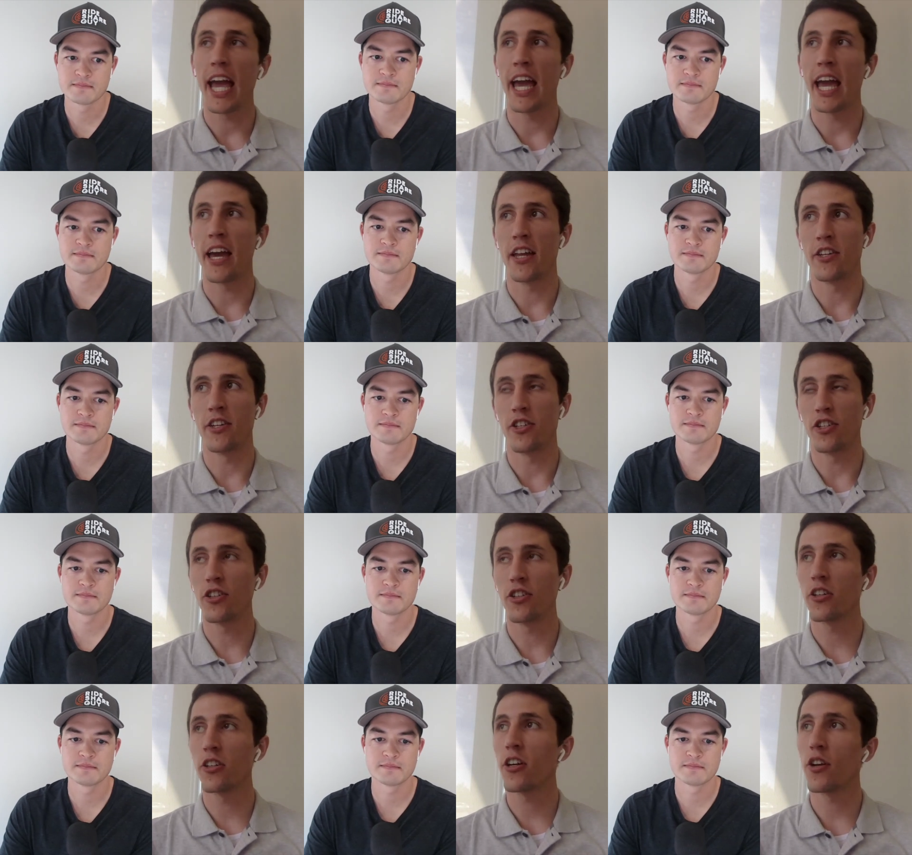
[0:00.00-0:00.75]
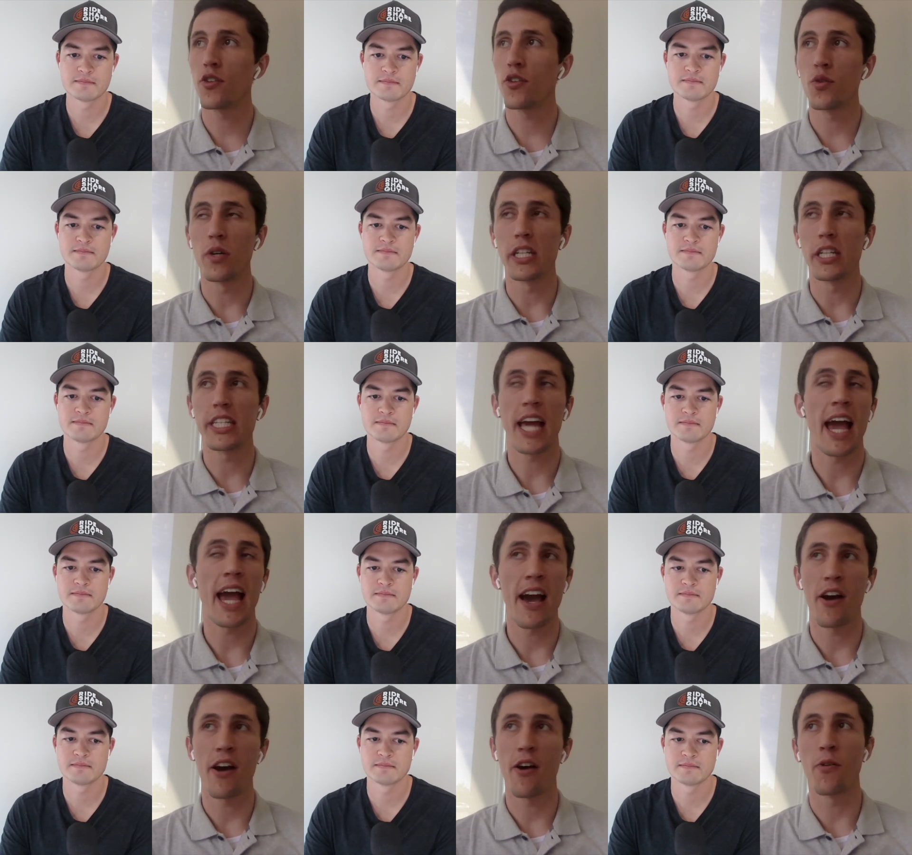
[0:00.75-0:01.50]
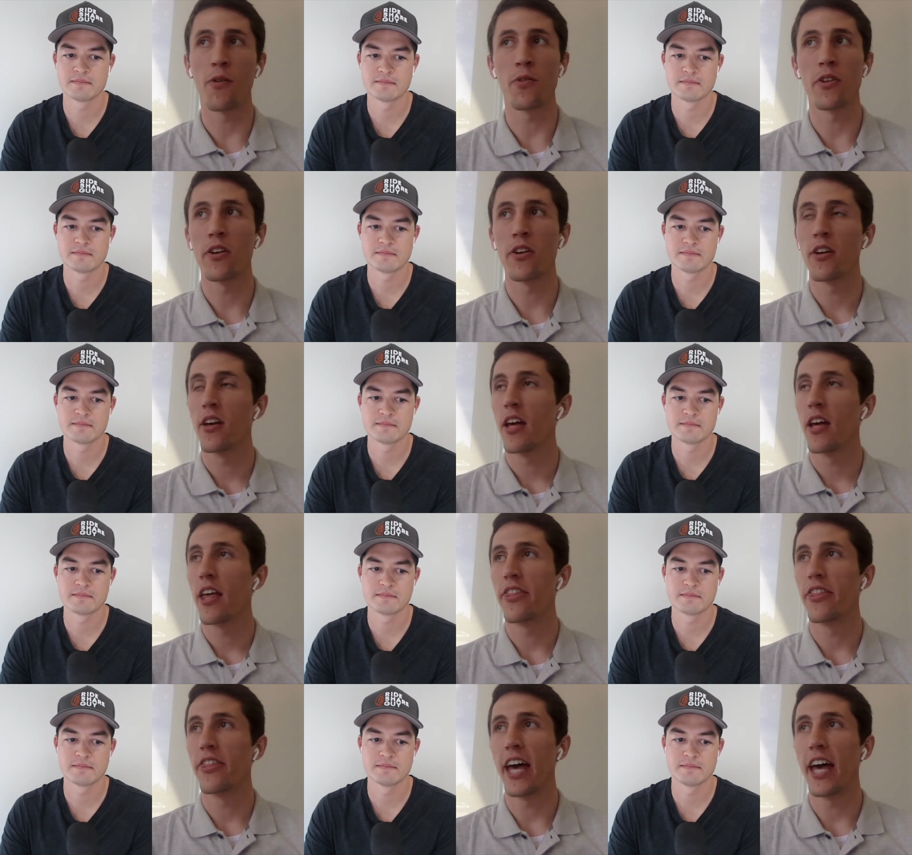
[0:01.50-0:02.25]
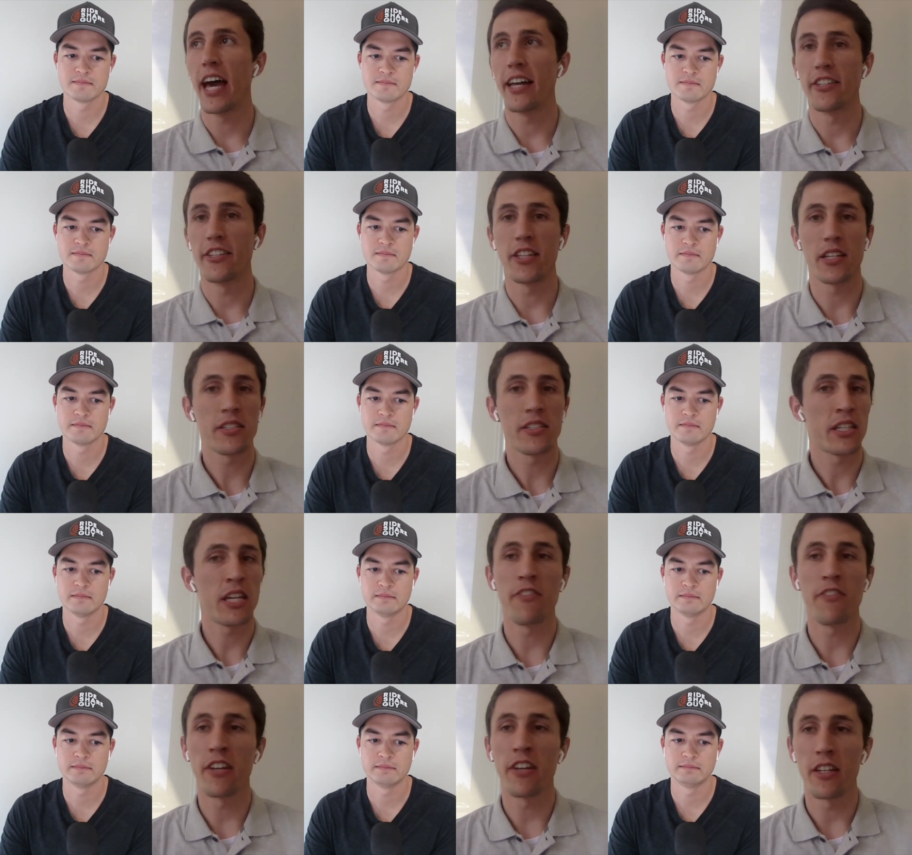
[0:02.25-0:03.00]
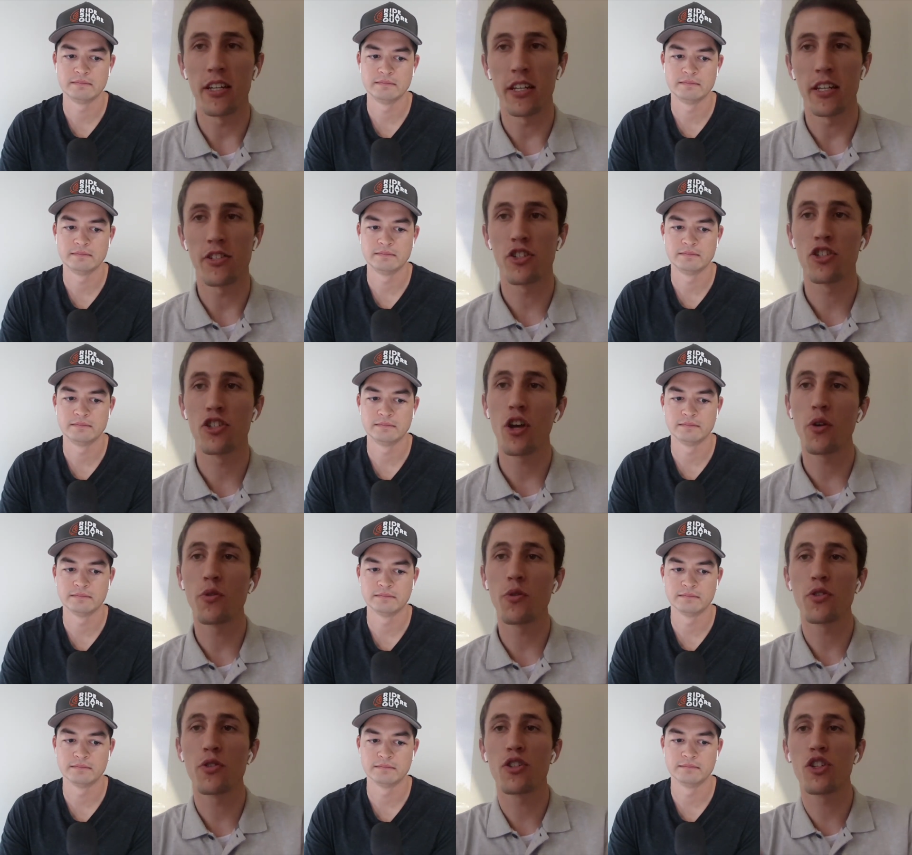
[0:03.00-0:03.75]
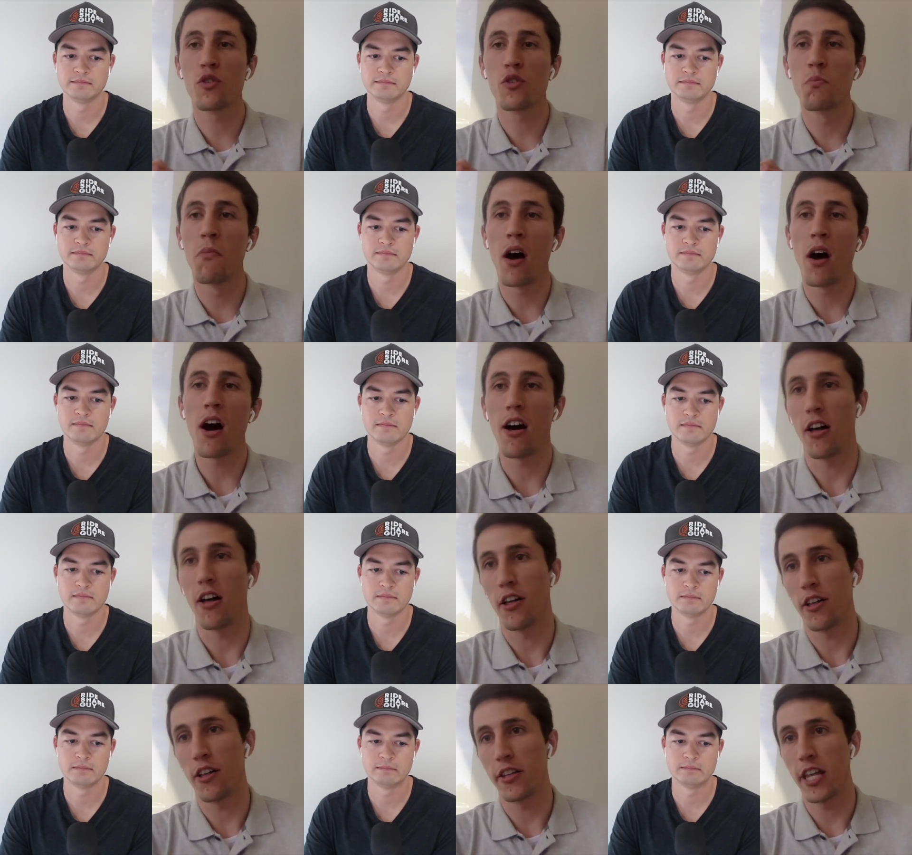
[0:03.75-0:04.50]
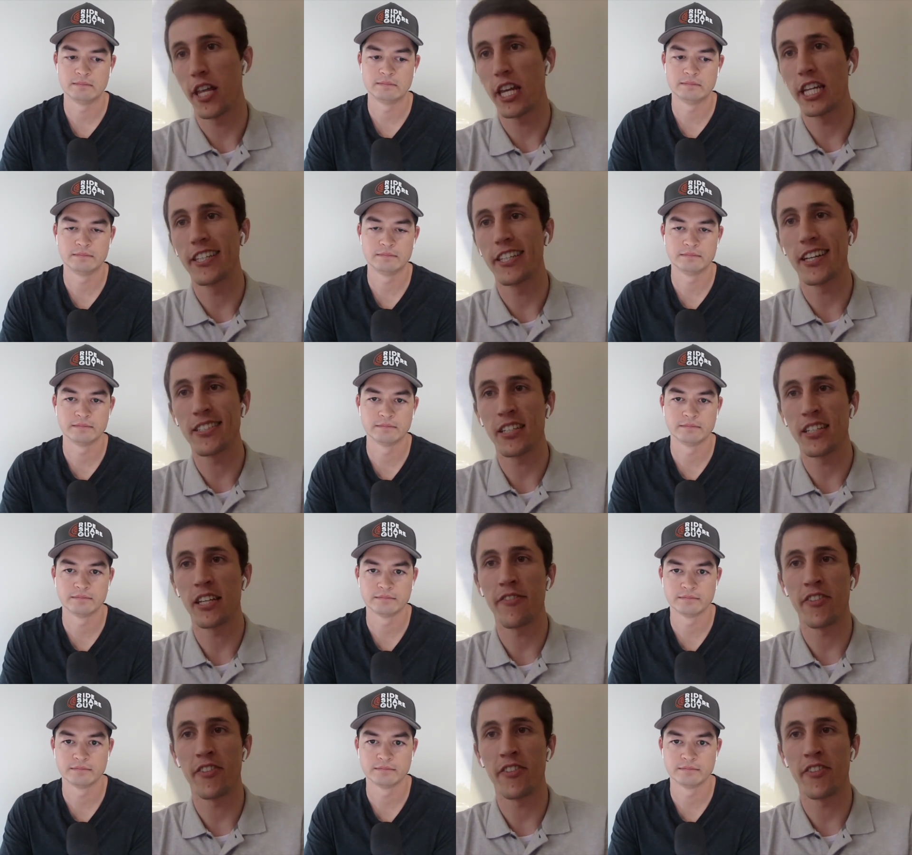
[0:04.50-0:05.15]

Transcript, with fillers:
Speaker 1: And you'll go to a town that doesn't even it's so small that it doesn't